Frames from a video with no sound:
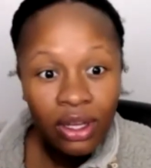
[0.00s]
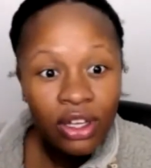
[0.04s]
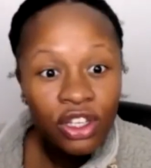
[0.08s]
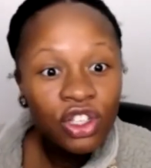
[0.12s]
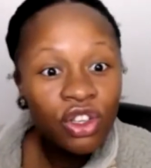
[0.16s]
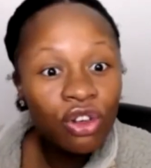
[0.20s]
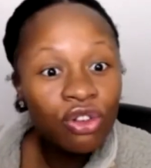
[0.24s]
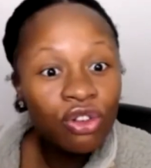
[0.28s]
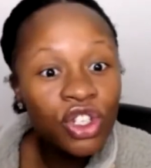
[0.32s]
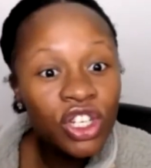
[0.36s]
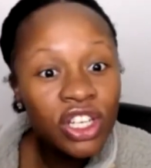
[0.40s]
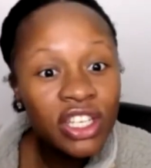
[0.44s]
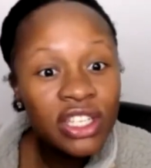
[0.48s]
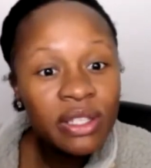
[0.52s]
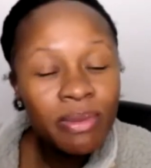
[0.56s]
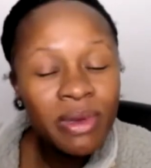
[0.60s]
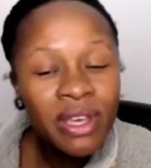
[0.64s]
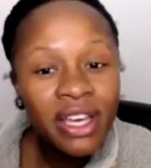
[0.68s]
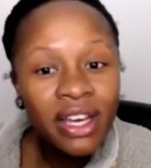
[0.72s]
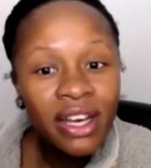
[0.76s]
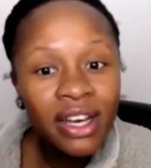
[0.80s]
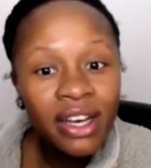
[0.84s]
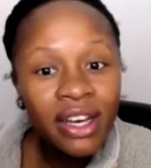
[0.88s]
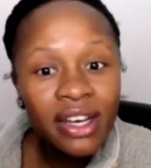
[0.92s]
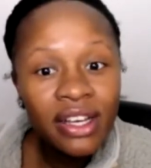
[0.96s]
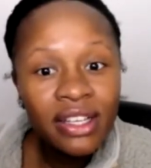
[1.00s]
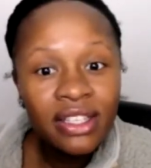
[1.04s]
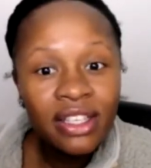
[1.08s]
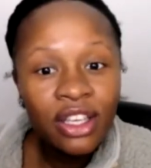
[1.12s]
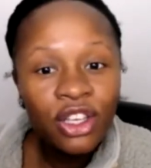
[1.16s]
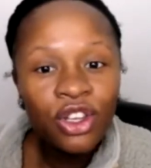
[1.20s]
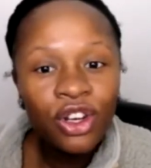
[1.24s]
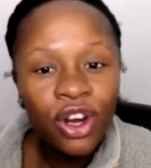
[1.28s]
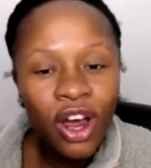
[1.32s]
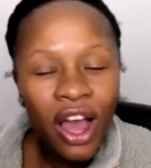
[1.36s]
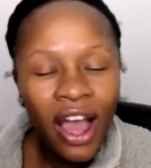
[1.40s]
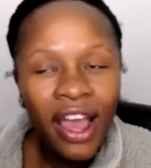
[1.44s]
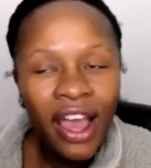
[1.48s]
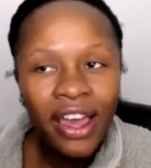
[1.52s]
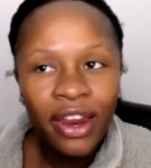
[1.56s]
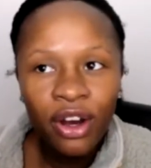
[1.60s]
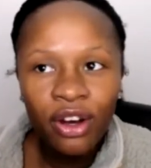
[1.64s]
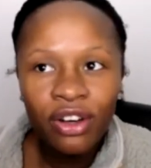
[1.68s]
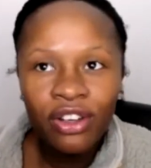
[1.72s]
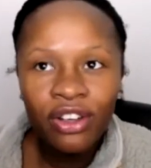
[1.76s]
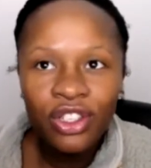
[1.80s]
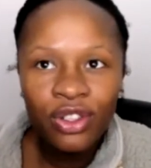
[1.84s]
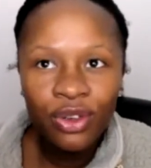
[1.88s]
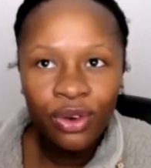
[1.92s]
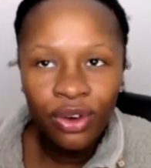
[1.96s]
So just because, you know, I had
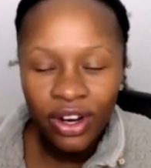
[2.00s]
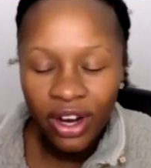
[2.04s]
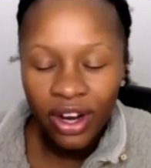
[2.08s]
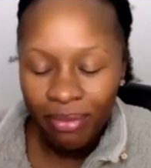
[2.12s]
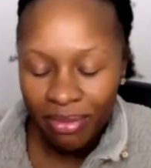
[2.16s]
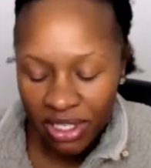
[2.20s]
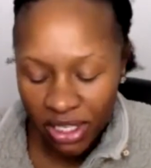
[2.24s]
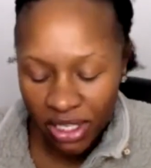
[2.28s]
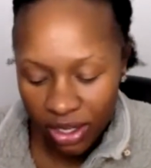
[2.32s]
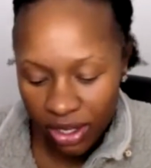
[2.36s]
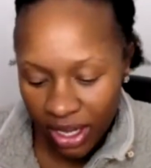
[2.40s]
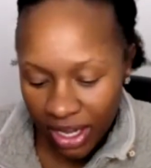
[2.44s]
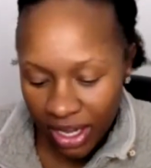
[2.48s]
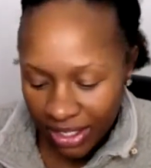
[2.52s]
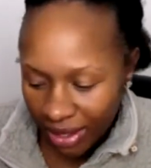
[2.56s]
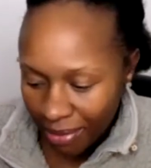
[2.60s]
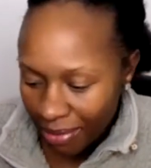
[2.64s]
heard a story, I'm going to tell you guys,